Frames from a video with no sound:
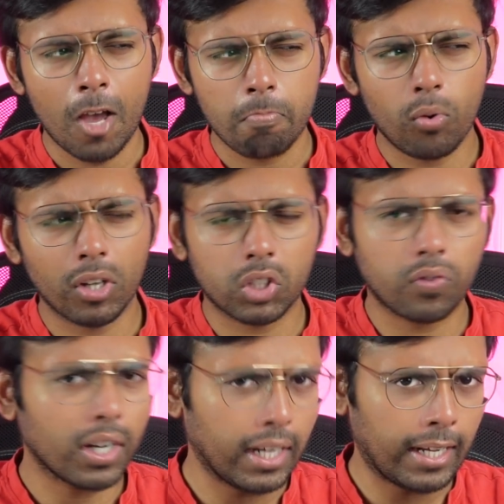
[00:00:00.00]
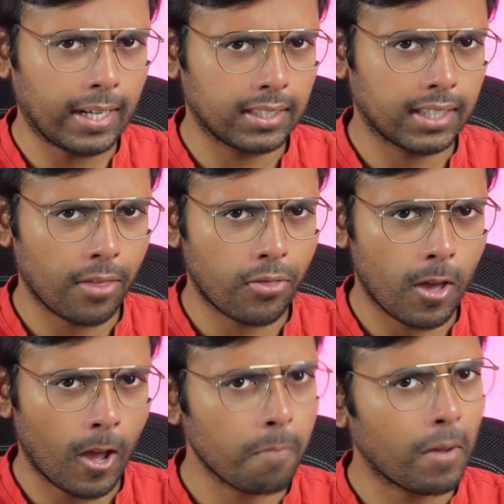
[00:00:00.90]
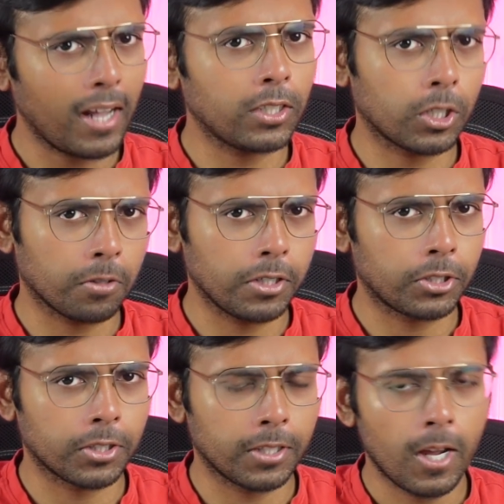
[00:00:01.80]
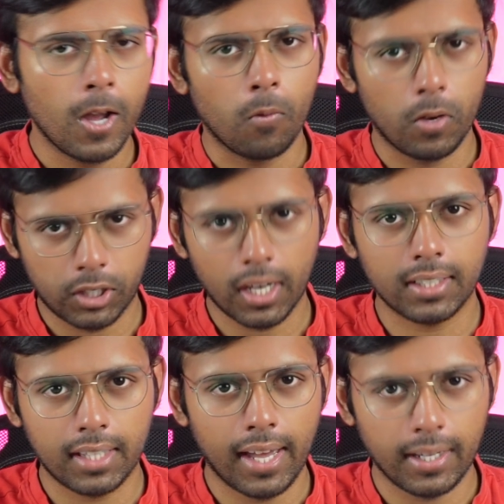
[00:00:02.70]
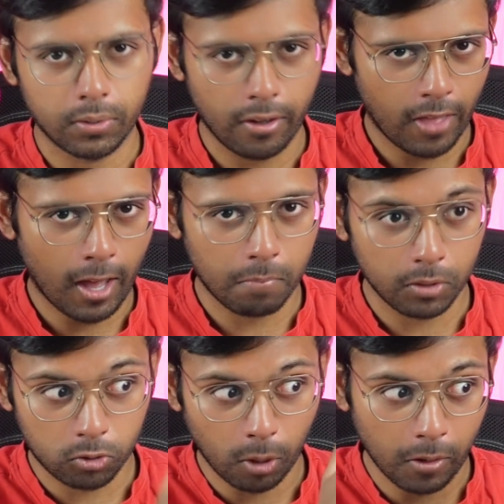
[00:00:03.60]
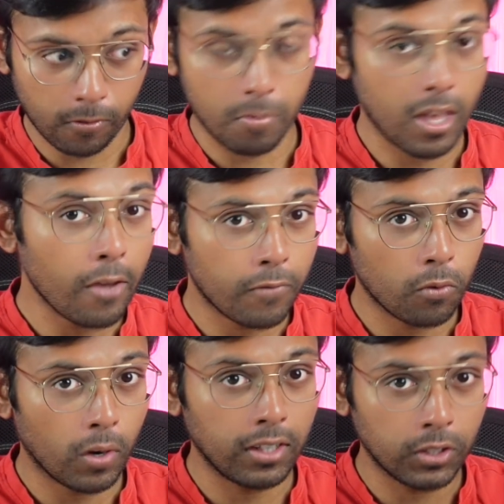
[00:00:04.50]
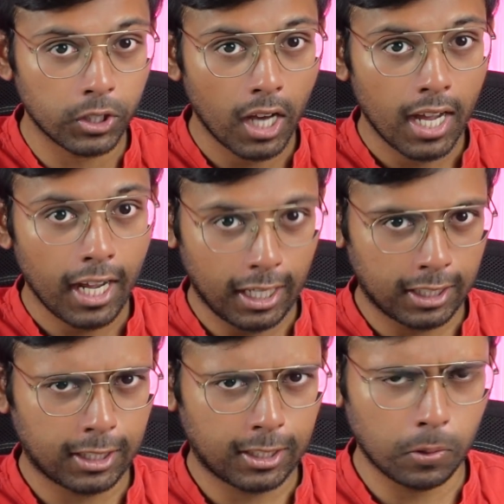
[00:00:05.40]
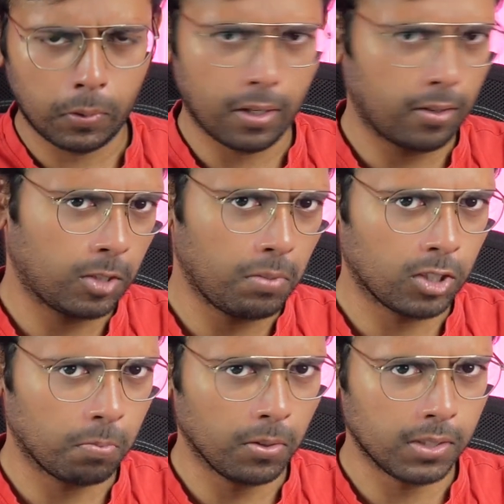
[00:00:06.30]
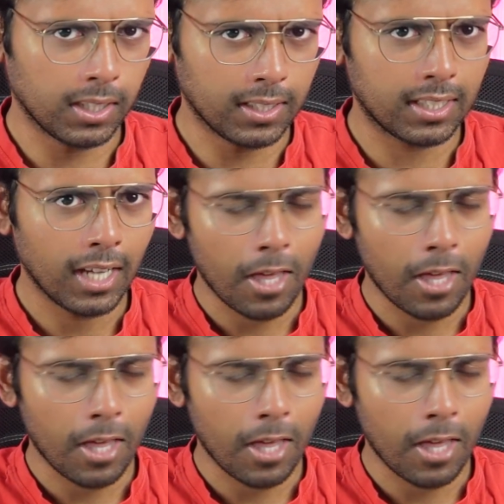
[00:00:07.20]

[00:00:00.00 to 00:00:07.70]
but what's funny is that the iPad 8 generation, which has the A12 that Apple's dropping from the iPhone range, is still going to be supported.